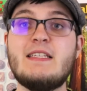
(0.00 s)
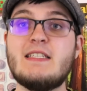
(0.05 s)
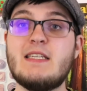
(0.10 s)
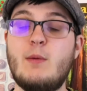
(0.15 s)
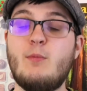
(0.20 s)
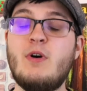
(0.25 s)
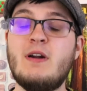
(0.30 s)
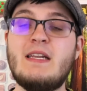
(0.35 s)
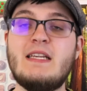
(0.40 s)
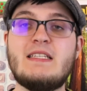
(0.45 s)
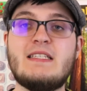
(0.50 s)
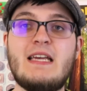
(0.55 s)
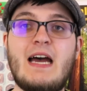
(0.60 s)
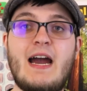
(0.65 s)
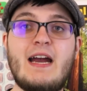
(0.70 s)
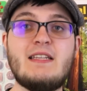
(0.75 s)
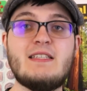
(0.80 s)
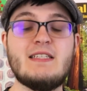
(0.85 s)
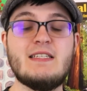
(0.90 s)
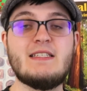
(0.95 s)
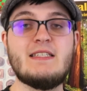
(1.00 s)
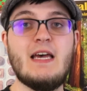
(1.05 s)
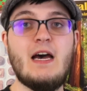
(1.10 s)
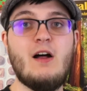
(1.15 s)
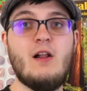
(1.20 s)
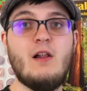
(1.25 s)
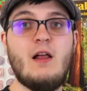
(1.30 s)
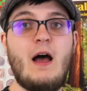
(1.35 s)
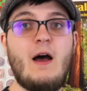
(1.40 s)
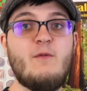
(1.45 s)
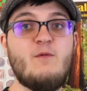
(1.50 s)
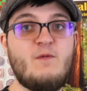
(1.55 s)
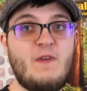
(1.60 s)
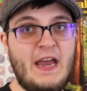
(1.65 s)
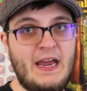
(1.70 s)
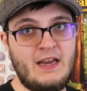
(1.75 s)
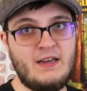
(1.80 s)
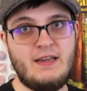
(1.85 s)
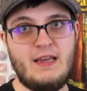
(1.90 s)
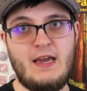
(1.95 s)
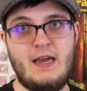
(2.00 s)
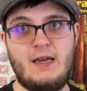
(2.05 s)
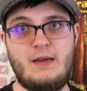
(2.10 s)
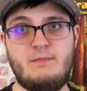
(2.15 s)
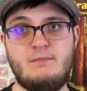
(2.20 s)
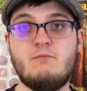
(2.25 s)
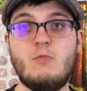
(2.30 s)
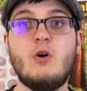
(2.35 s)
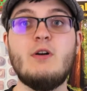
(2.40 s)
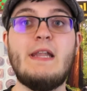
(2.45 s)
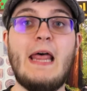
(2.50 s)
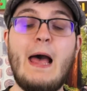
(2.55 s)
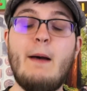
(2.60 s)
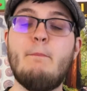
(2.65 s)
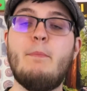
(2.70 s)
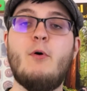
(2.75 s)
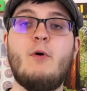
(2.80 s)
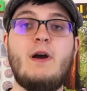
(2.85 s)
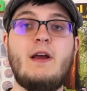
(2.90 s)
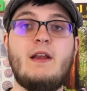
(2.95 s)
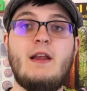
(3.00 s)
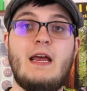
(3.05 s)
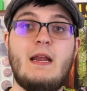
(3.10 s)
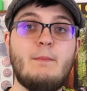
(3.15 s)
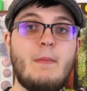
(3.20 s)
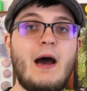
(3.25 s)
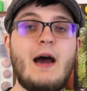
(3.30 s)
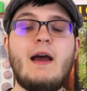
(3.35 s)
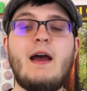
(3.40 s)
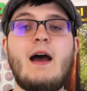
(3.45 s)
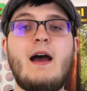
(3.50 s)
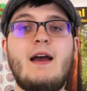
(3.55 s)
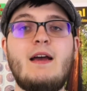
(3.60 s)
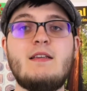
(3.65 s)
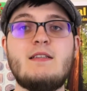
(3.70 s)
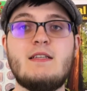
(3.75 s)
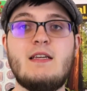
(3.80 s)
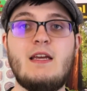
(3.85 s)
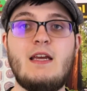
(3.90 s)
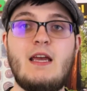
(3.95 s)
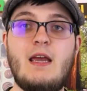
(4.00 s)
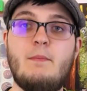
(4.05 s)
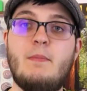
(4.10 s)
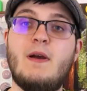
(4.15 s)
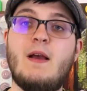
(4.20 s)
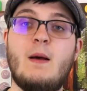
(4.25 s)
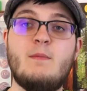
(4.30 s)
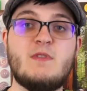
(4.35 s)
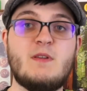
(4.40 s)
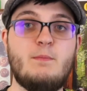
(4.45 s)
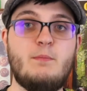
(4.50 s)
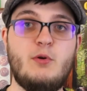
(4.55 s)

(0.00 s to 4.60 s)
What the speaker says: someone decides to sell a fan game. Well, at that point, in my eyes, it becomes a